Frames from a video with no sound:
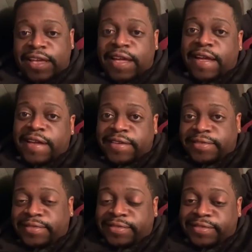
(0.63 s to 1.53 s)

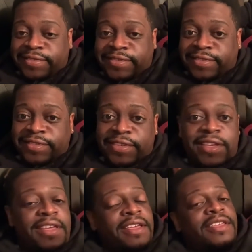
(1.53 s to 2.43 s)
Y'all,
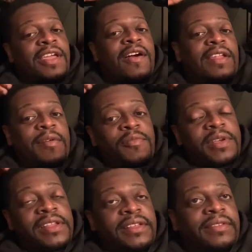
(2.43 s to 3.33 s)
I'm
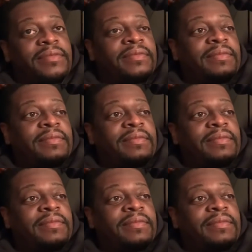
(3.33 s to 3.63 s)
really